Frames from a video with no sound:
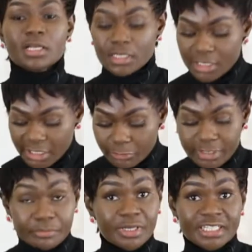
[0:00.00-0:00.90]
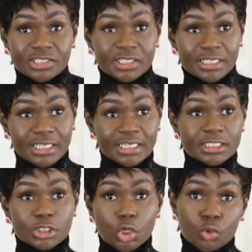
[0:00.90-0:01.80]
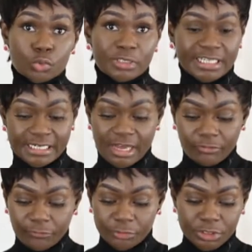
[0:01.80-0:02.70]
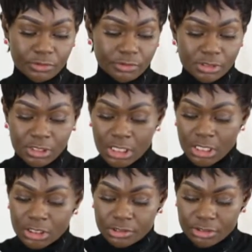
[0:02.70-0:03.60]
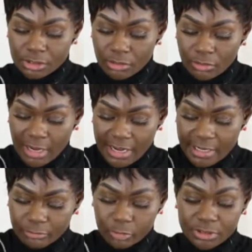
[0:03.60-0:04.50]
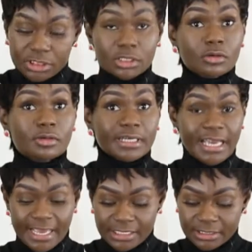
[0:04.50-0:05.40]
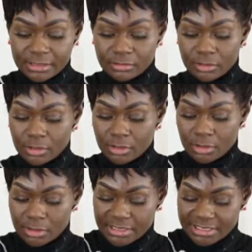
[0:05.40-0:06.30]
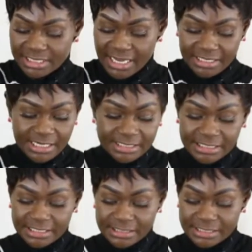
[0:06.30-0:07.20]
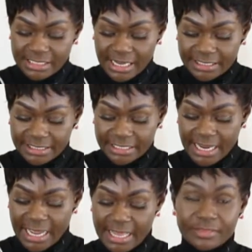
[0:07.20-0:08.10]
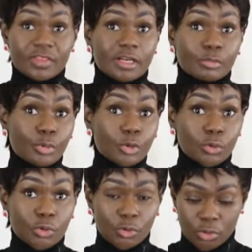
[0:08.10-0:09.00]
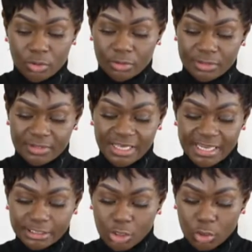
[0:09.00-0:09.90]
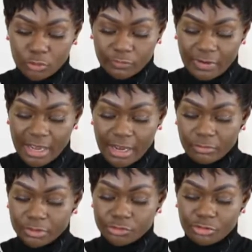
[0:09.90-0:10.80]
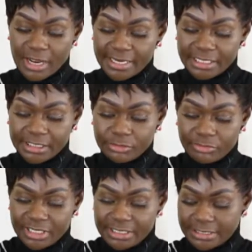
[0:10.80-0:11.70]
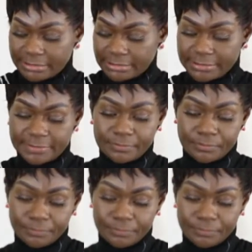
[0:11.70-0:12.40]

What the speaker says: Liquid mixture is cool enough for use, so I am going to go ahead, stir that in slightly and then pour that over our dry ingredients.